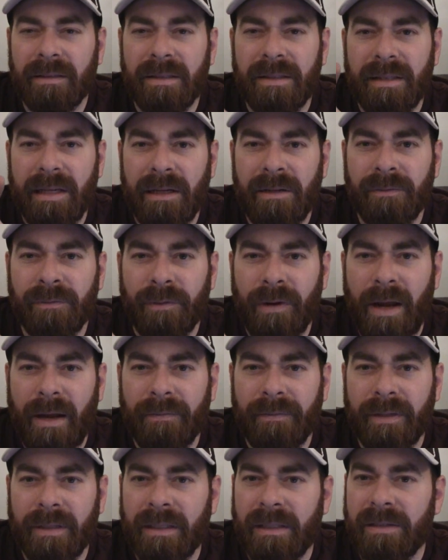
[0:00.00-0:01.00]
The center of
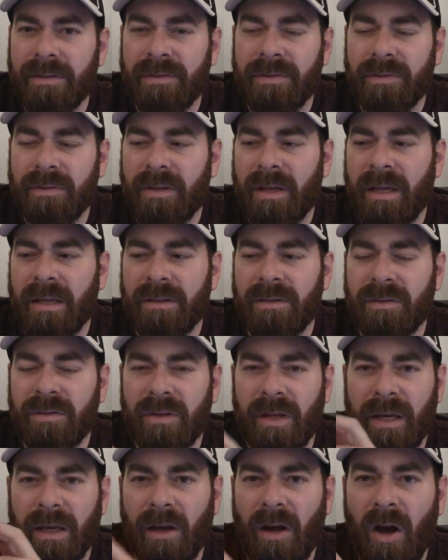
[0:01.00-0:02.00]
gravity is
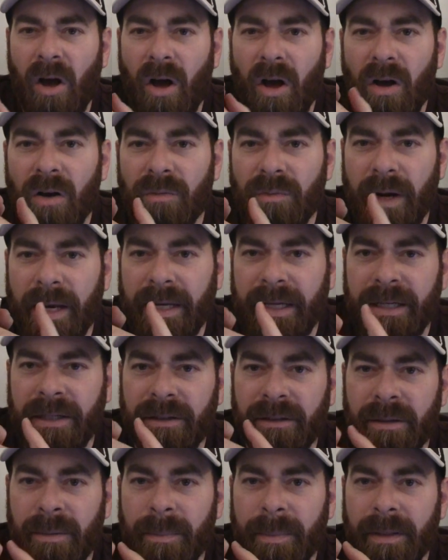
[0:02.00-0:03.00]
like all right here
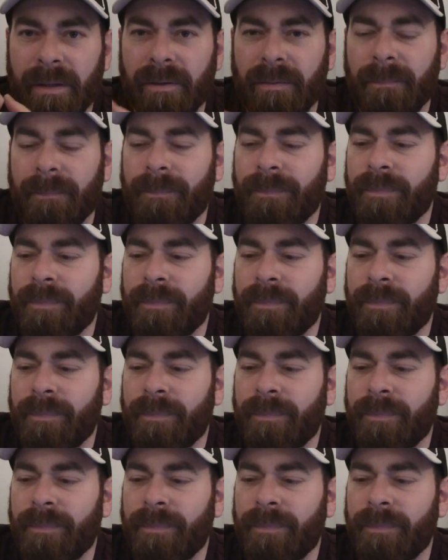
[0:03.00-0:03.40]
in the middle.